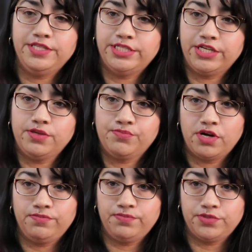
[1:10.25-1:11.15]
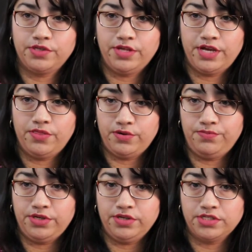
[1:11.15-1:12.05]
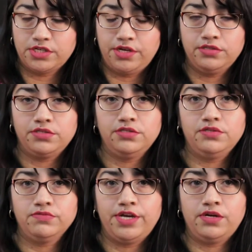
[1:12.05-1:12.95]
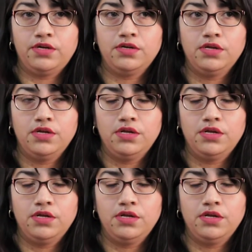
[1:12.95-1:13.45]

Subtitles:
take the prompt that they're being assigned to write on.